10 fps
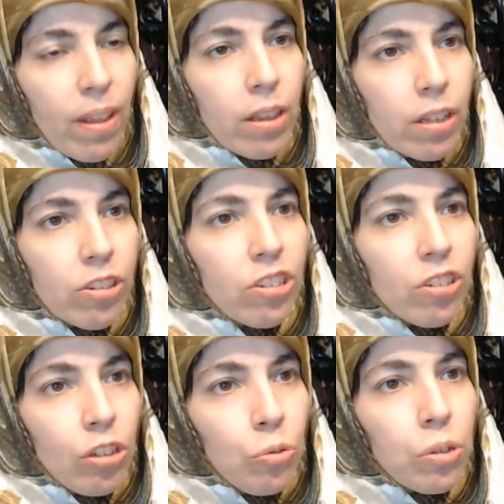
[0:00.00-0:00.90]
This is
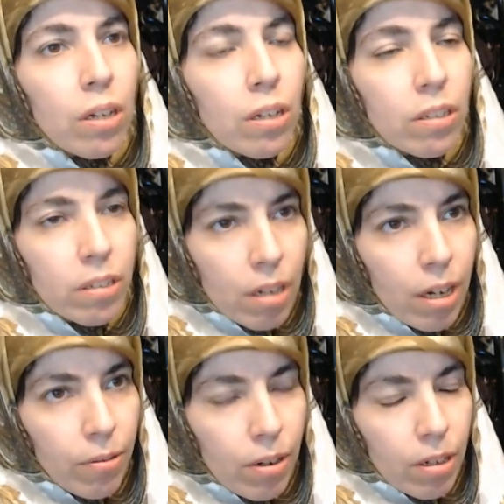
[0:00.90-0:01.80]
Luke
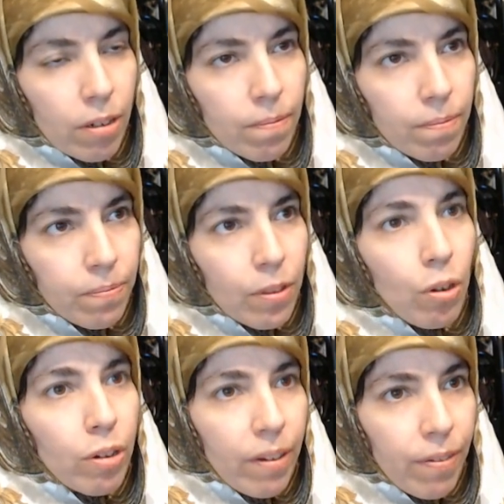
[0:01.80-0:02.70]
Skywalker.
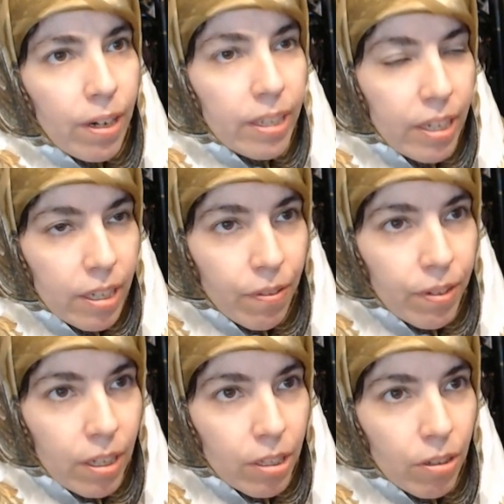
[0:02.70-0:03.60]
Okay, fine, he had a failure.